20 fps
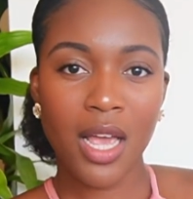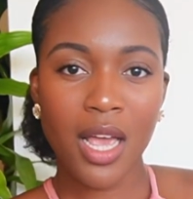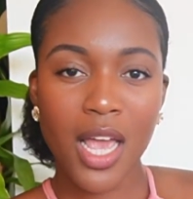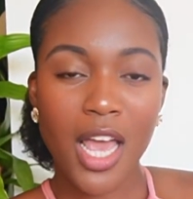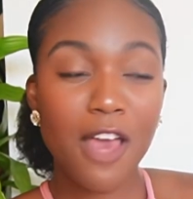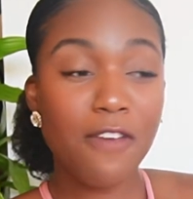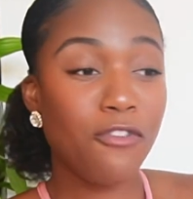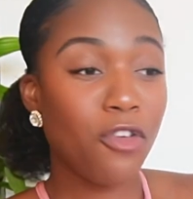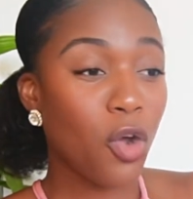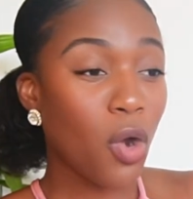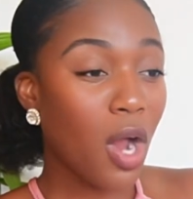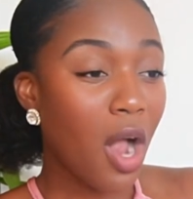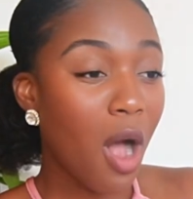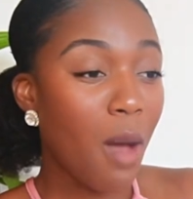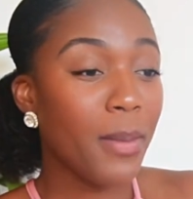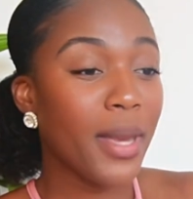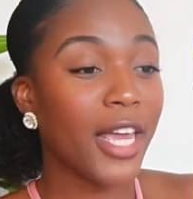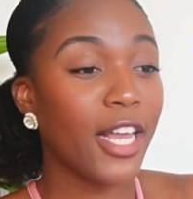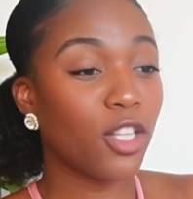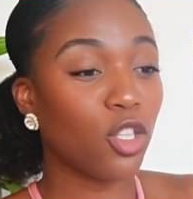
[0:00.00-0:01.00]
If you're
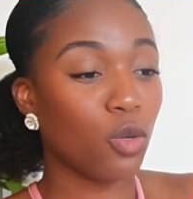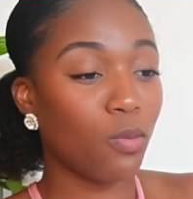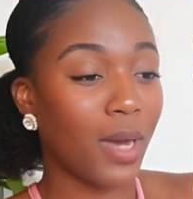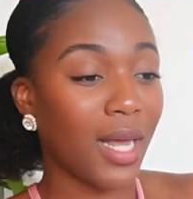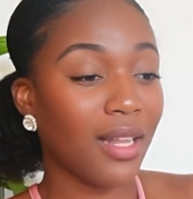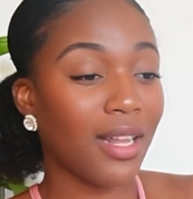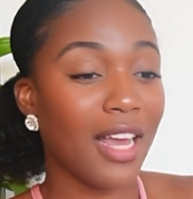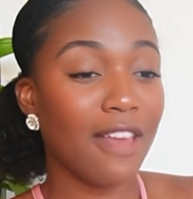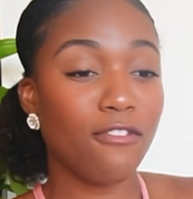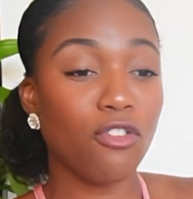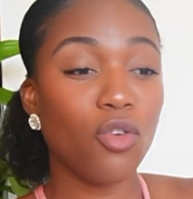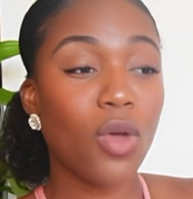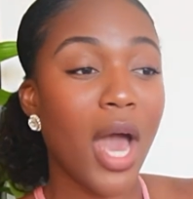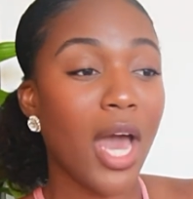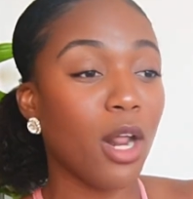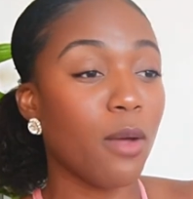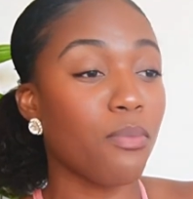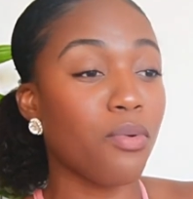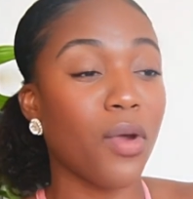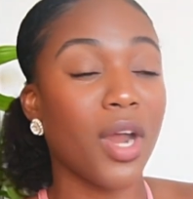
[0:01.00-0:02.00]
coming into my life, you got
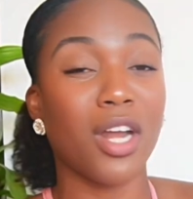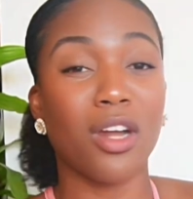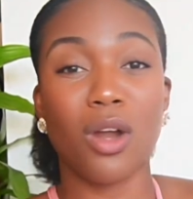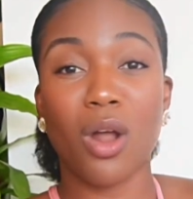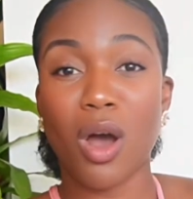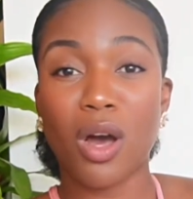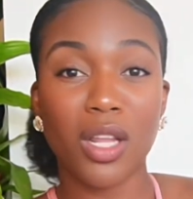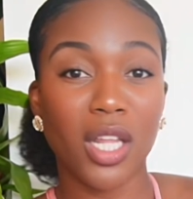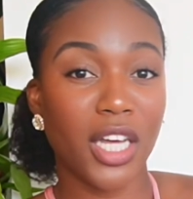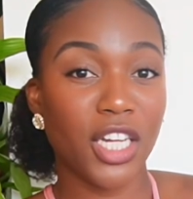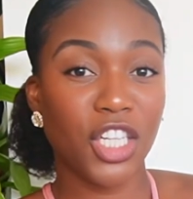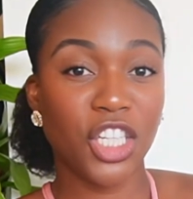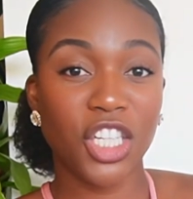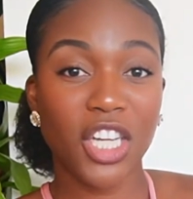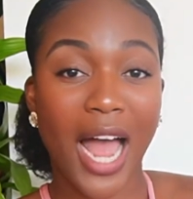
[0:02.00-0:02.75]
to bring knowledge.